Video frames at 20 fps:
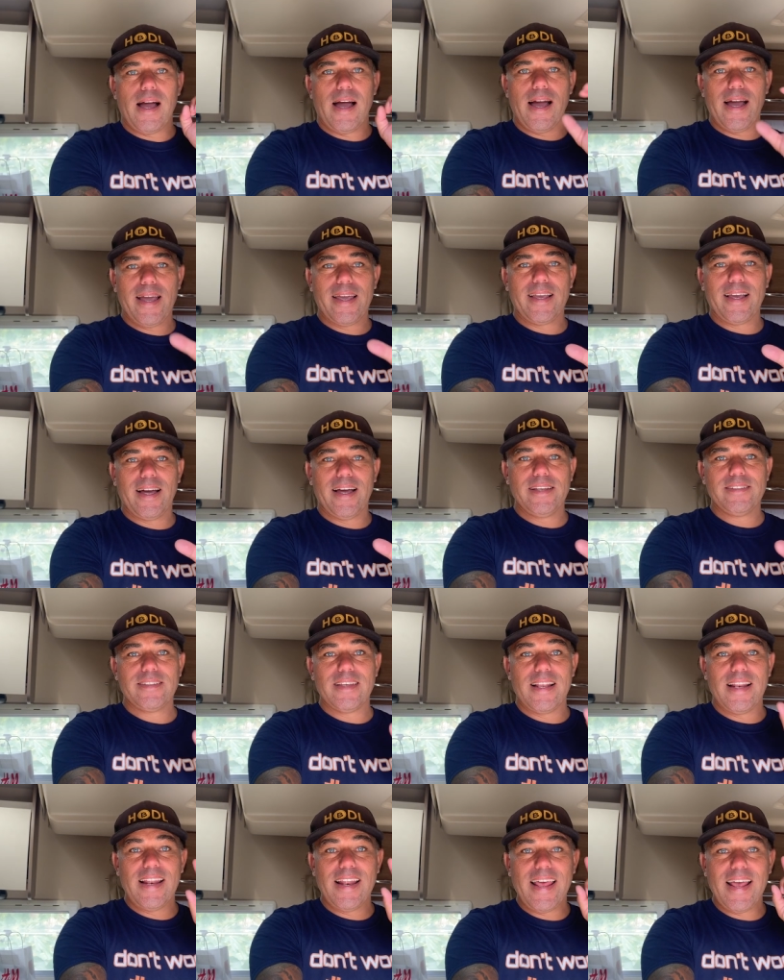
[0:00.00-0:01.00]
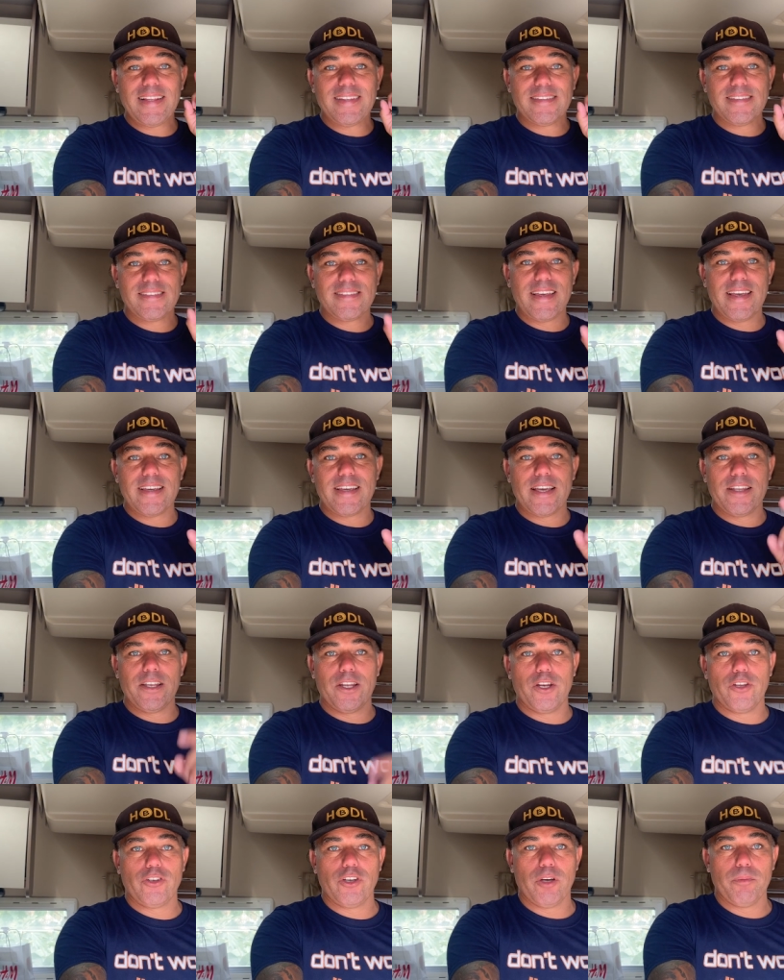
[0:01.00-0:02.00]
Hi guys, let's take
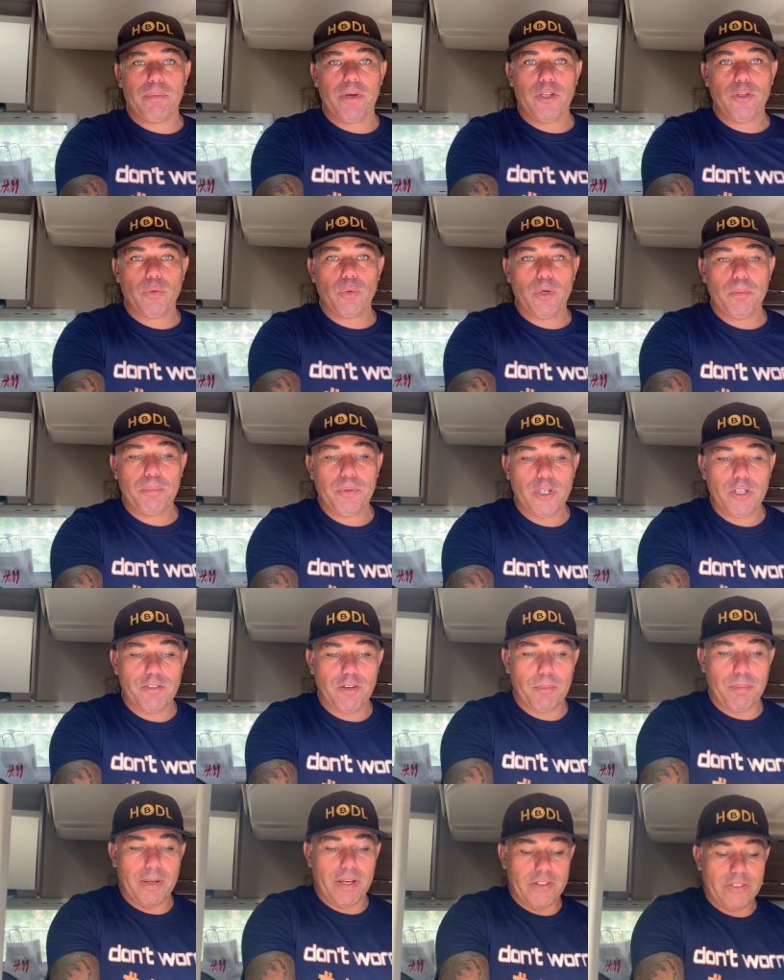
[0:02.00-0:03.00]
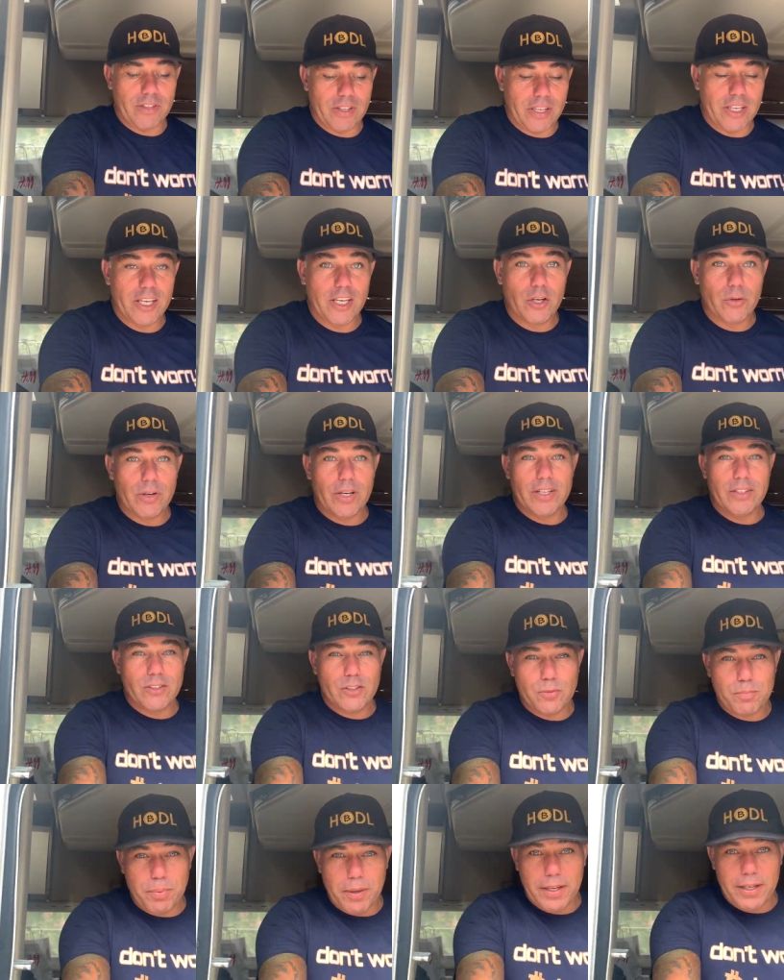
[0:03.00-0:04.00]
another jump into a beautiful place here in
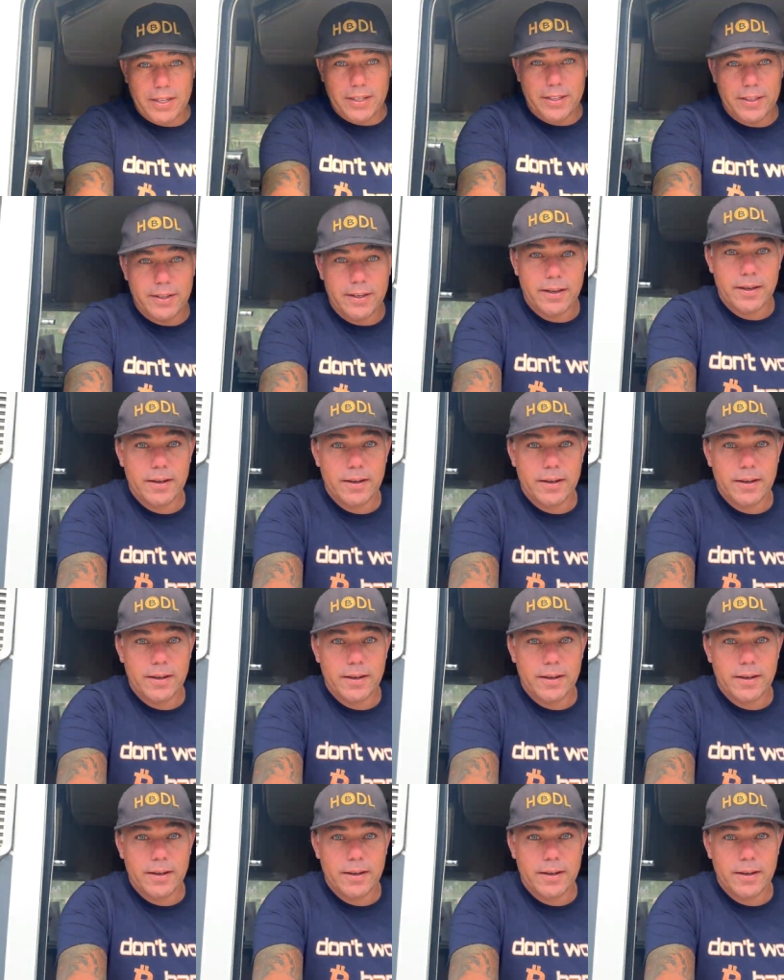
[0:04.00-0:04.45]
Spain.